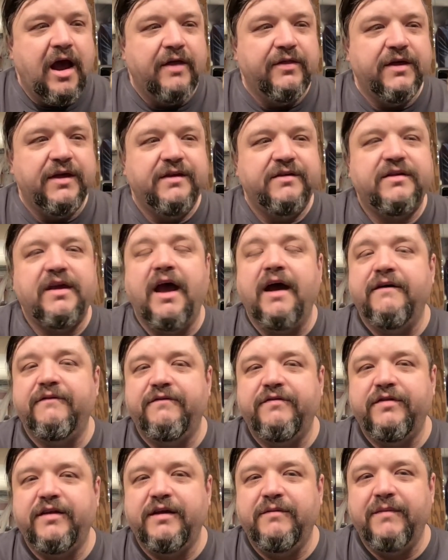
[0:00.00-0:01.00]
These
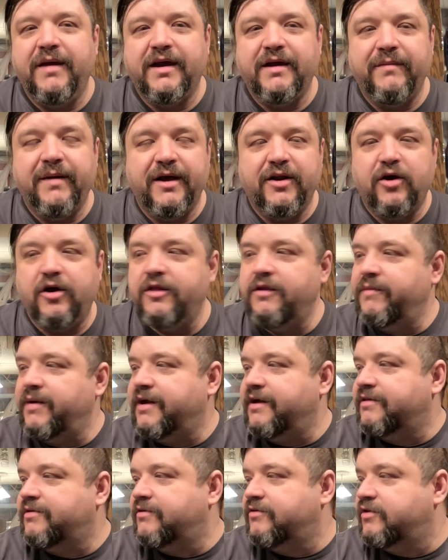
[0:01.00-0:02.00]
have the Mega Man on them. I
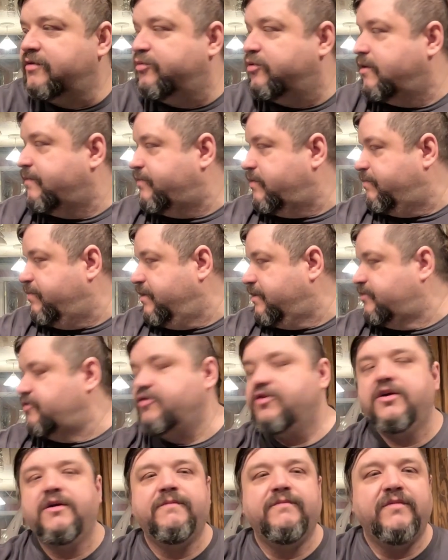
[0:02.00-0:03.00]
guess I'll just put up the
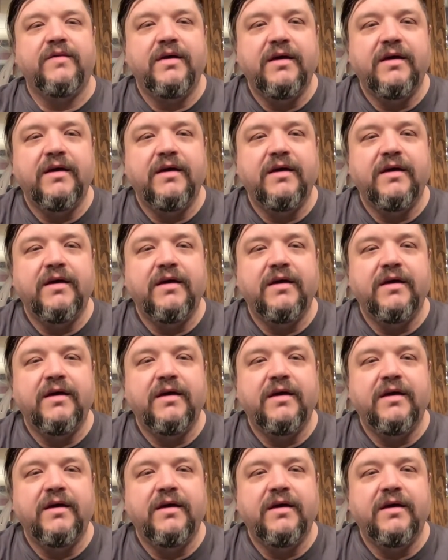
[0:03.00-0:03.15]
picture.